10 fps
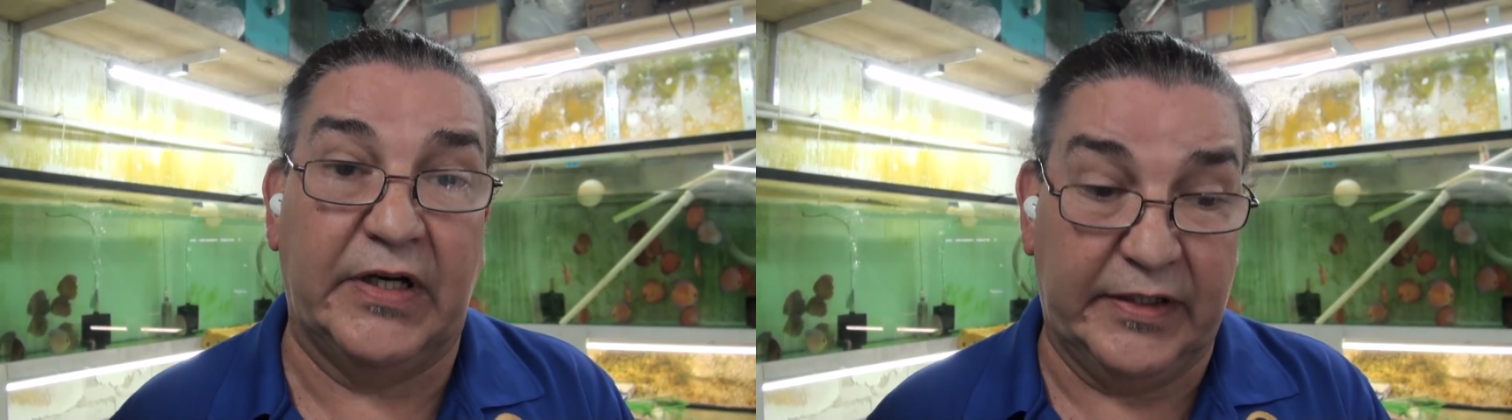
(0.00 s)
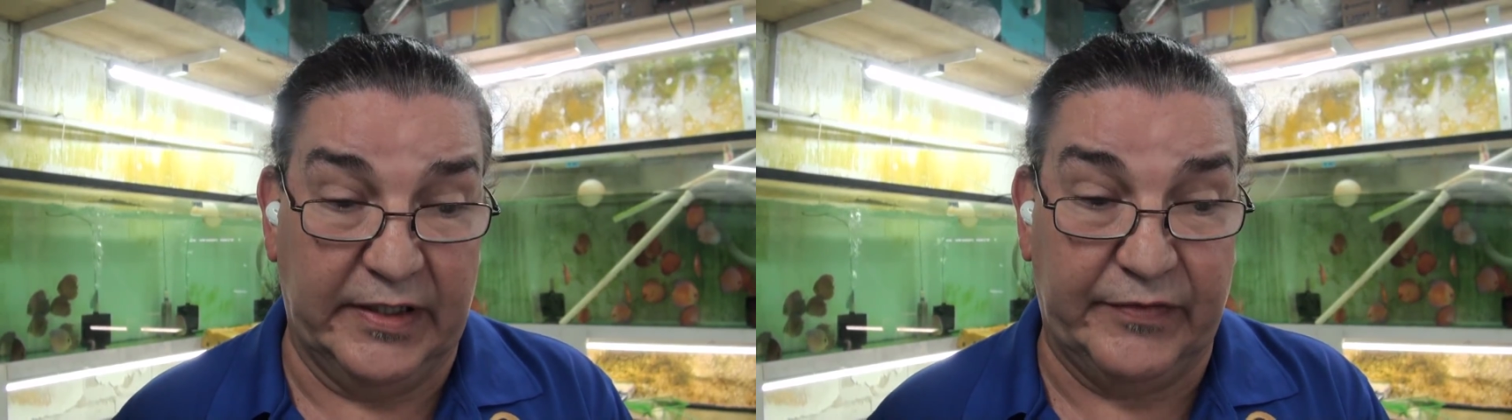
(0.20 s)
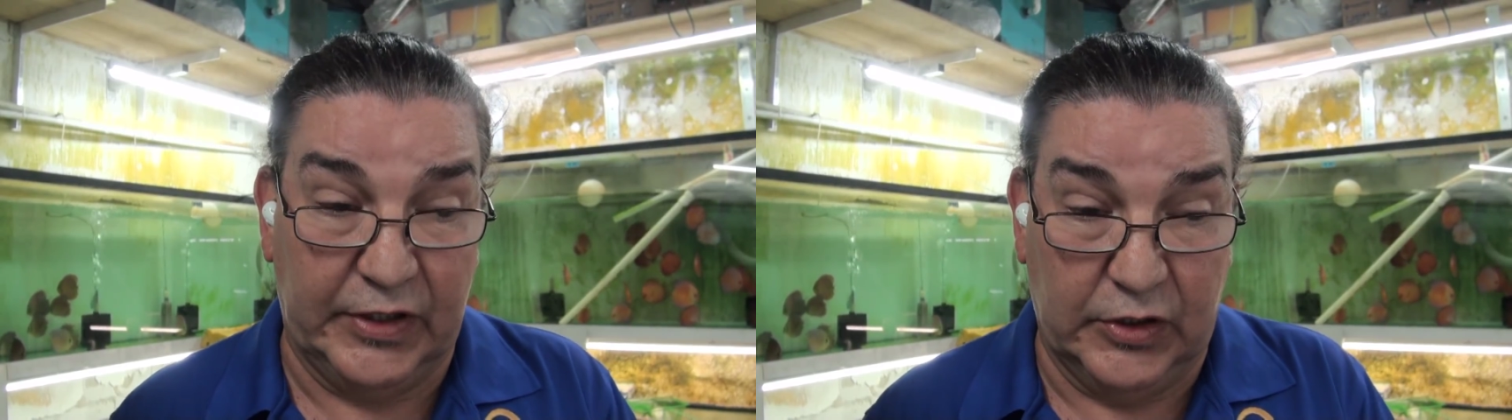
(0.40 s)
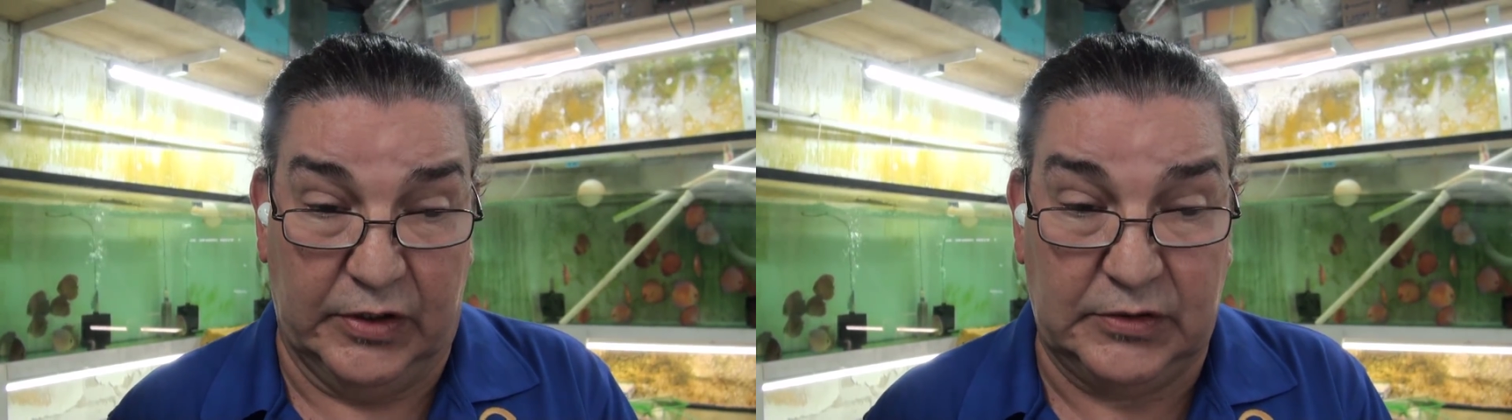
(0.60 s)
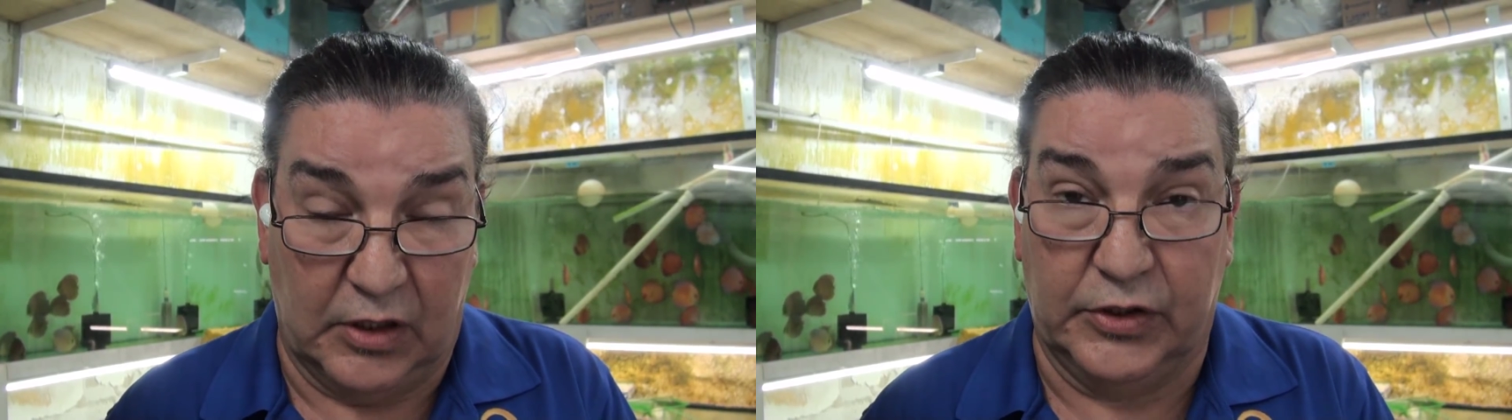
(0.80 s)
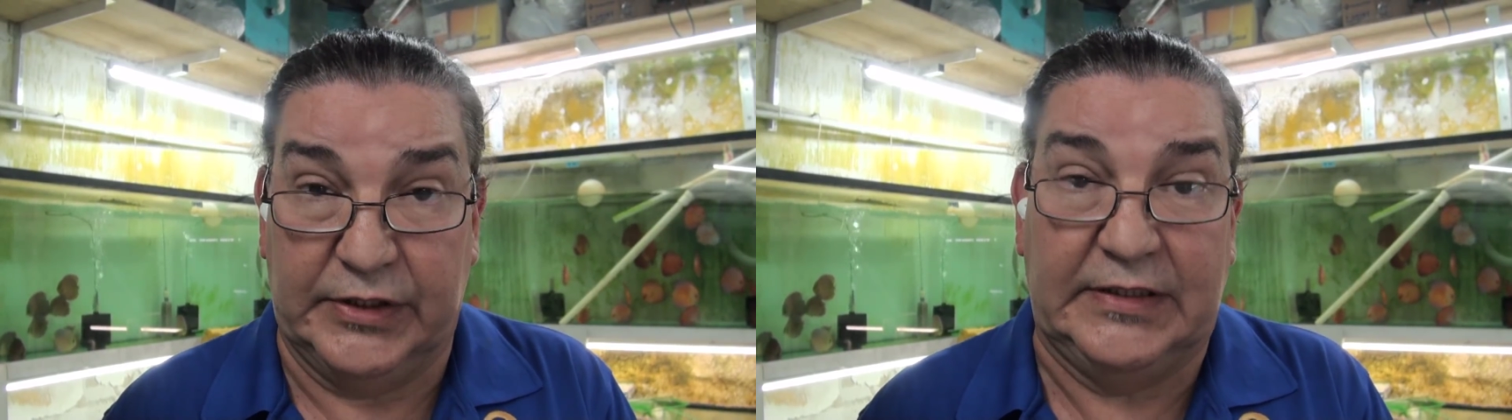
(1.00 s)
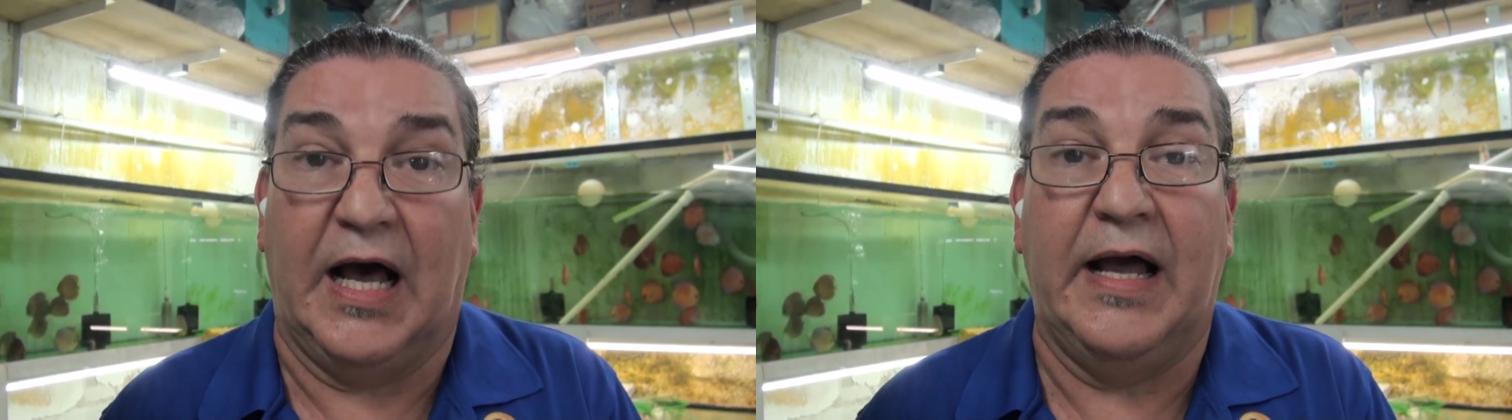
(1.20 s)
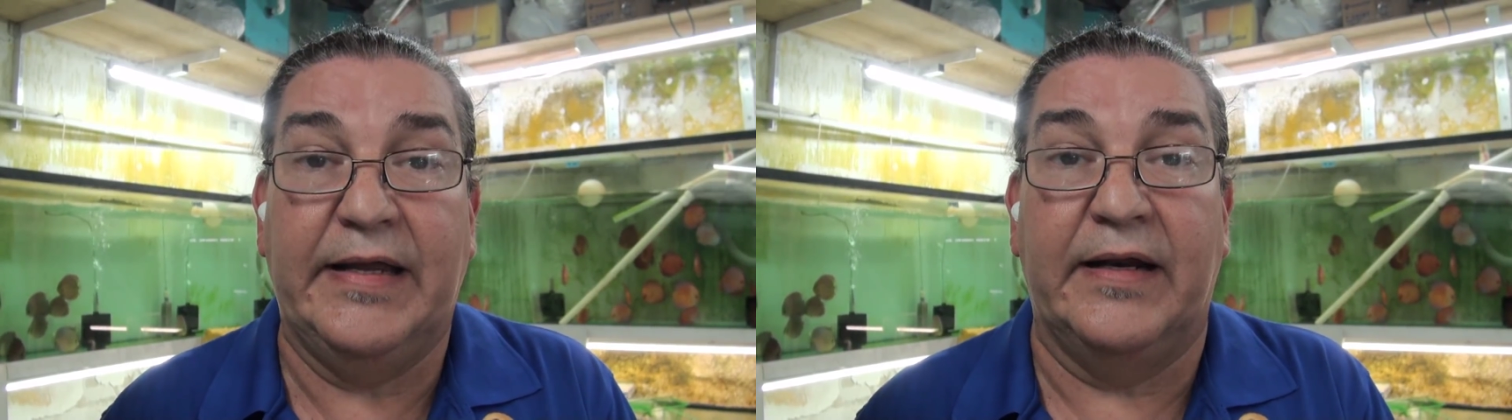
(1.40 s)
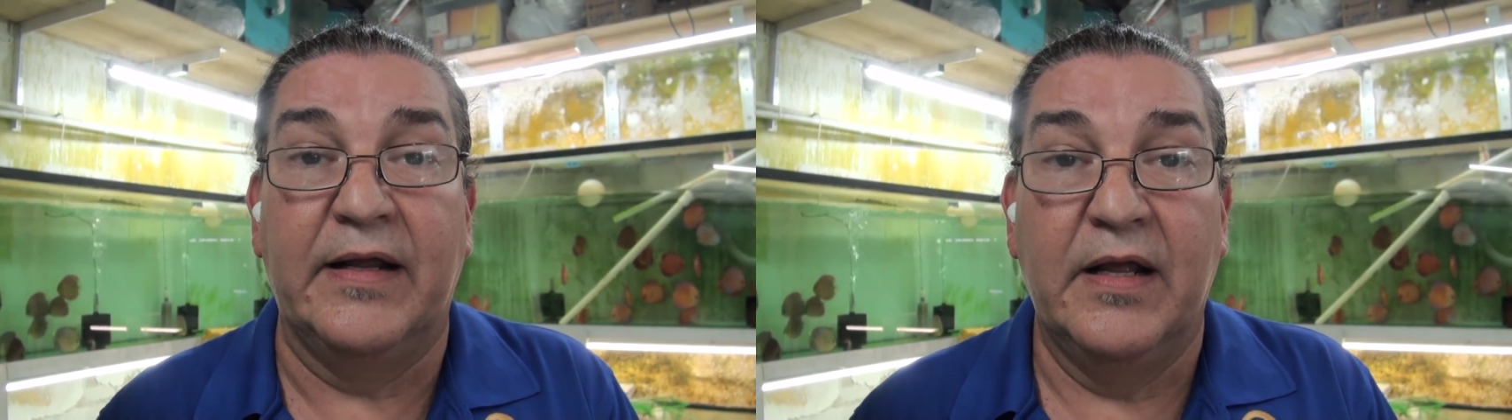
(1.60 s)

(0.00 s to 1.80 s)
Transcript: they're given a good diet